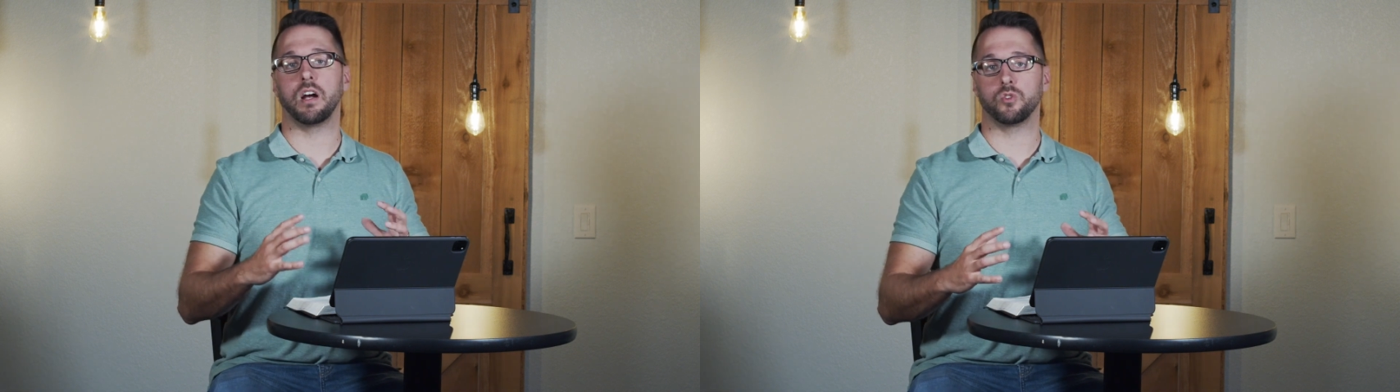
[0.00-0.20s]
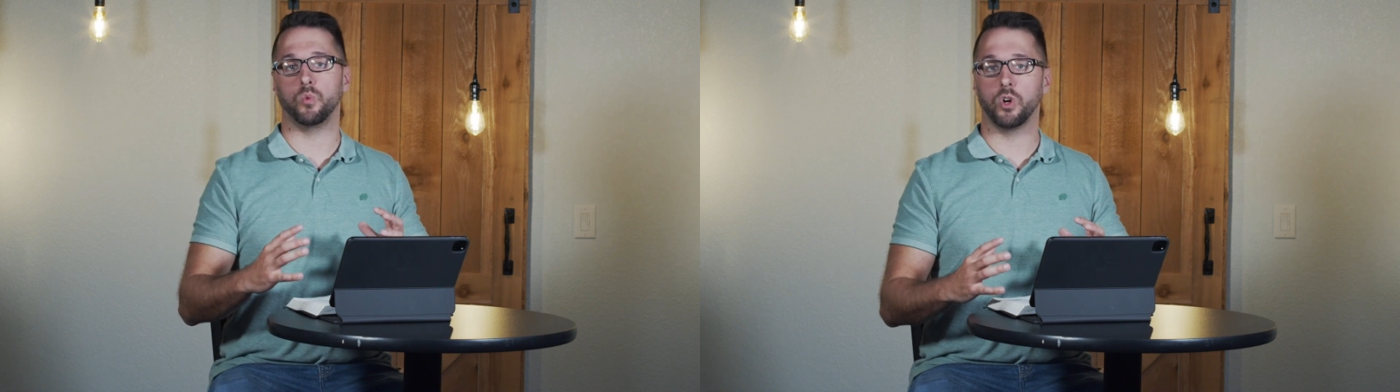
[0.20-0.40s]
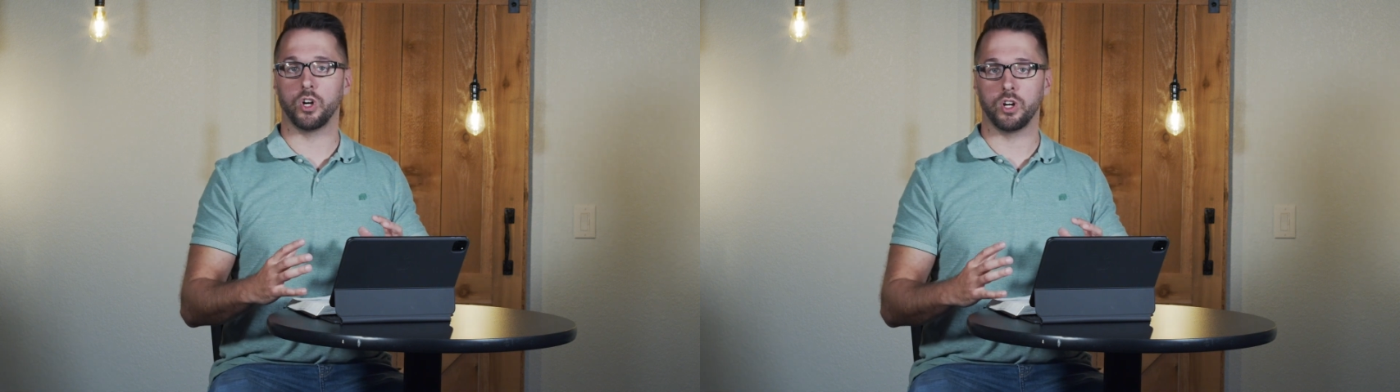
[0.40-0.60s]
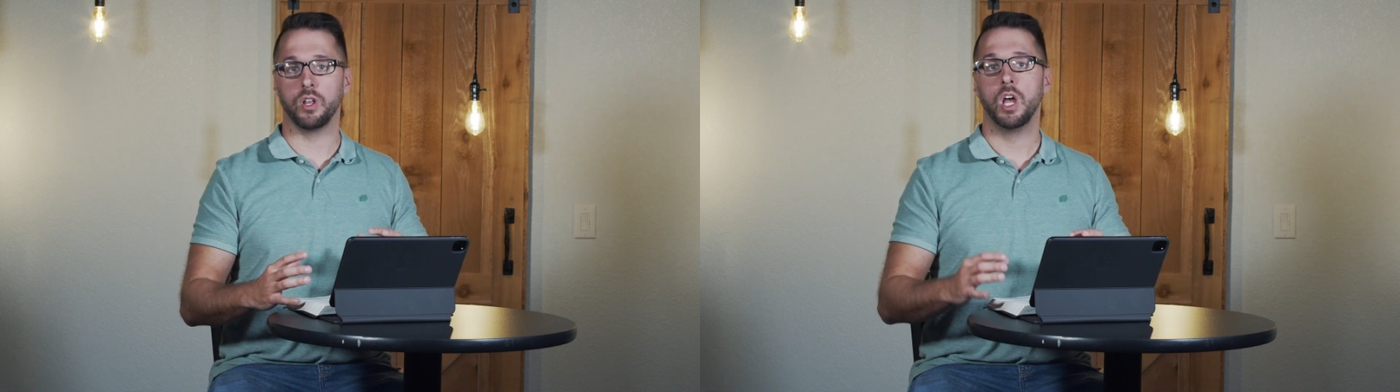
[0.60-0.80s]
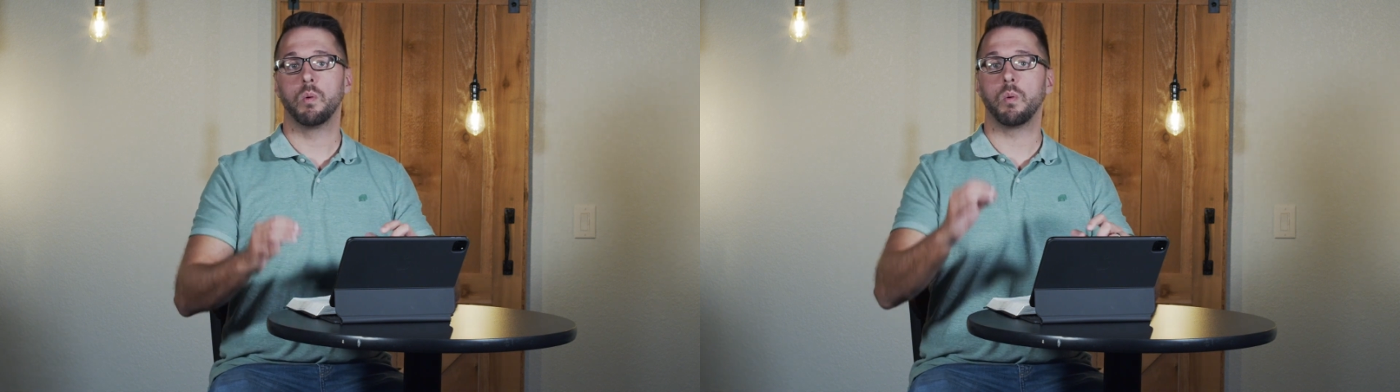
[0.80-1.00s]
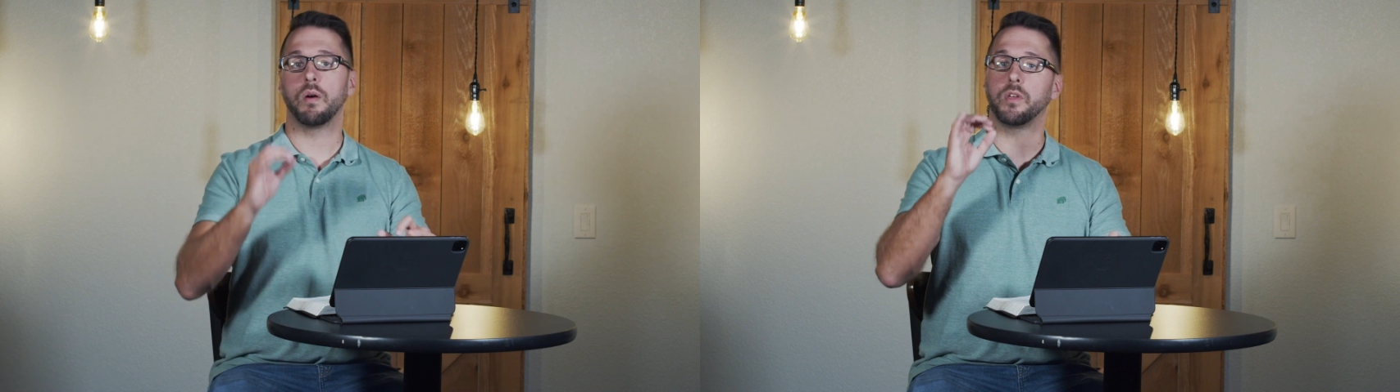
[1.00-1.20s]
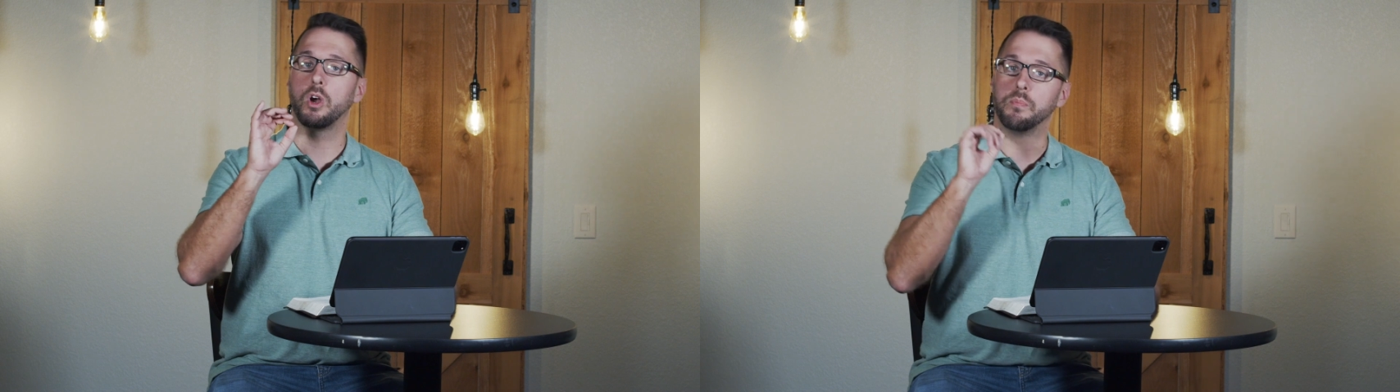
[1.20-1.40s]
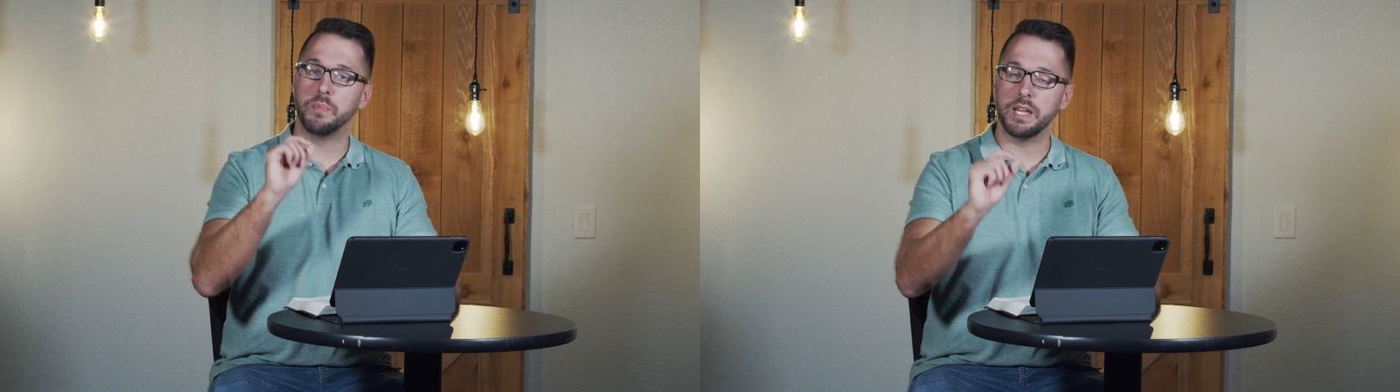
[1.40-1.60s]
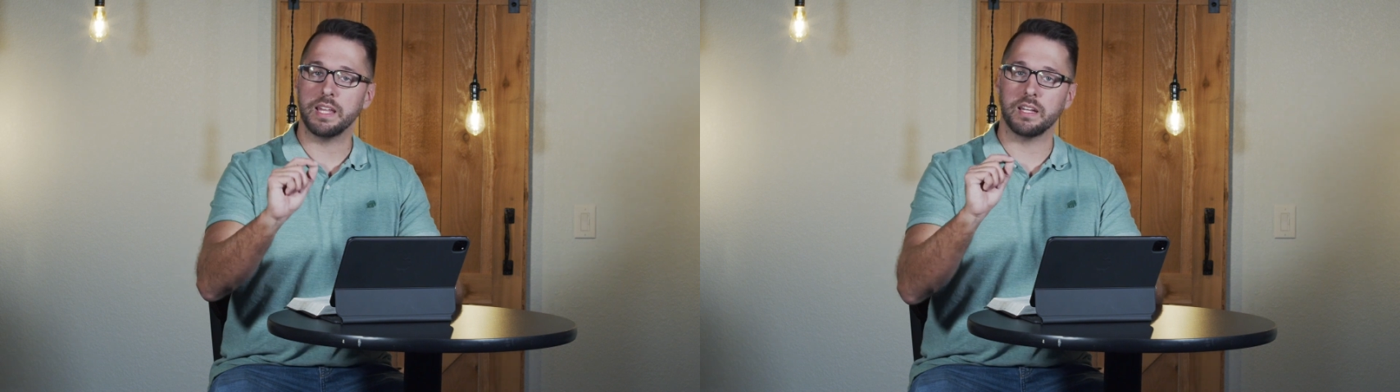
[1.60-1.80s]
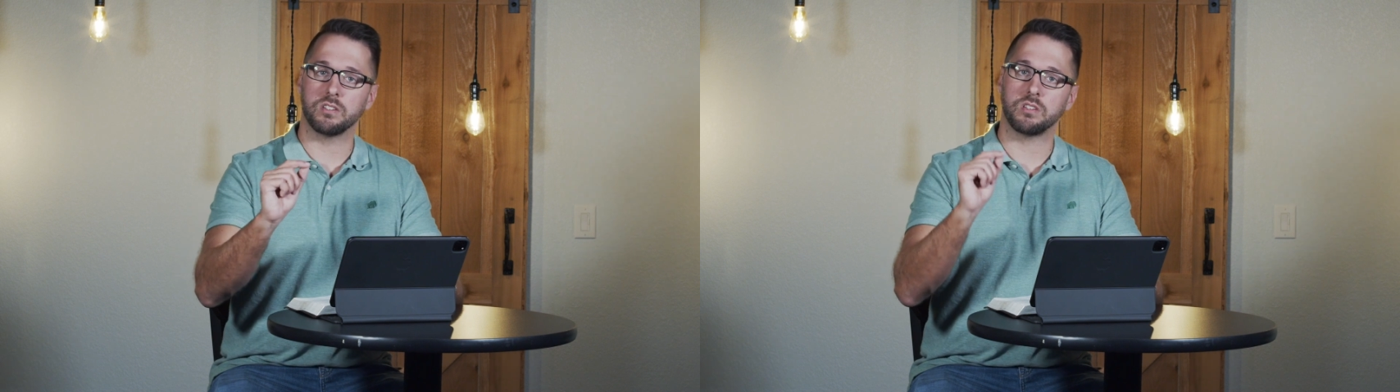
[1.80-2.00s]
God's Word, we want the
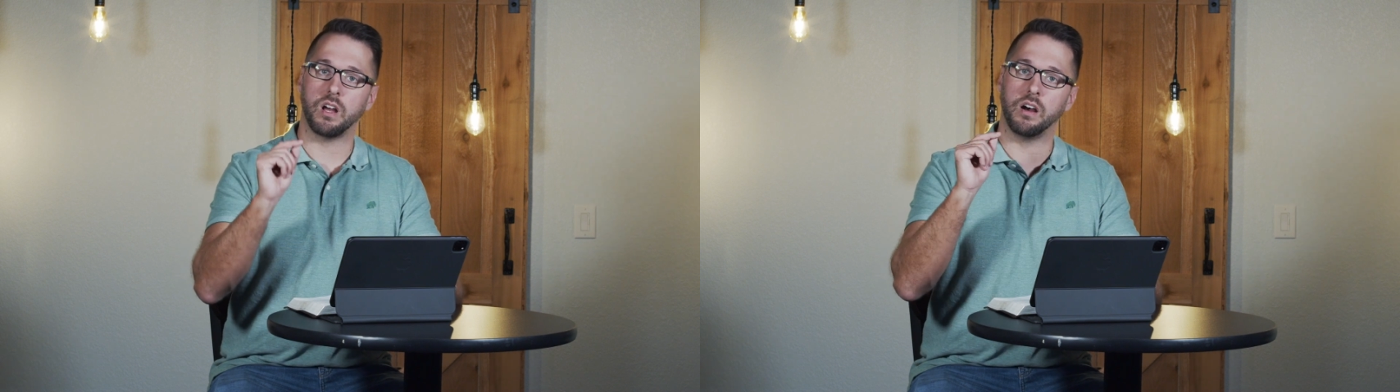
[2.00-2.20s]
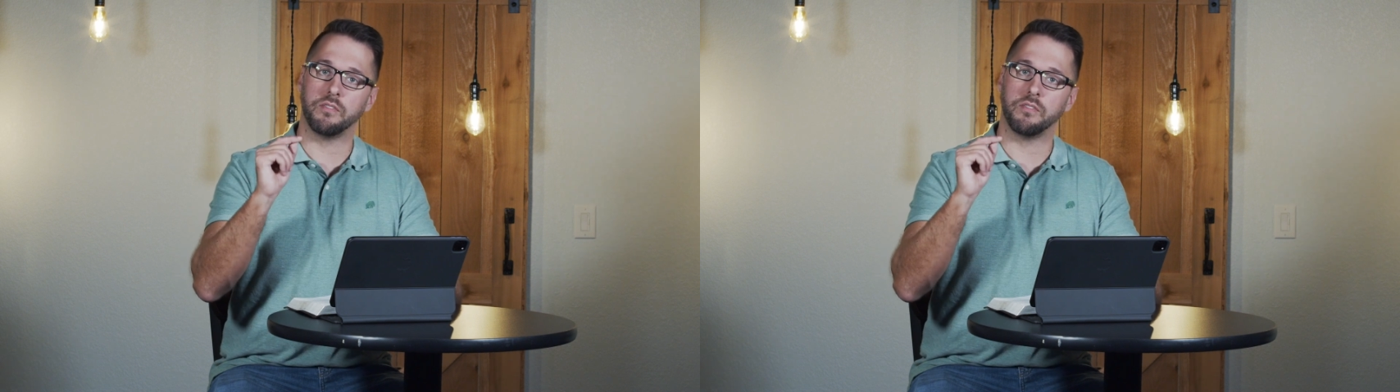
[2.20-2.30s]
obedience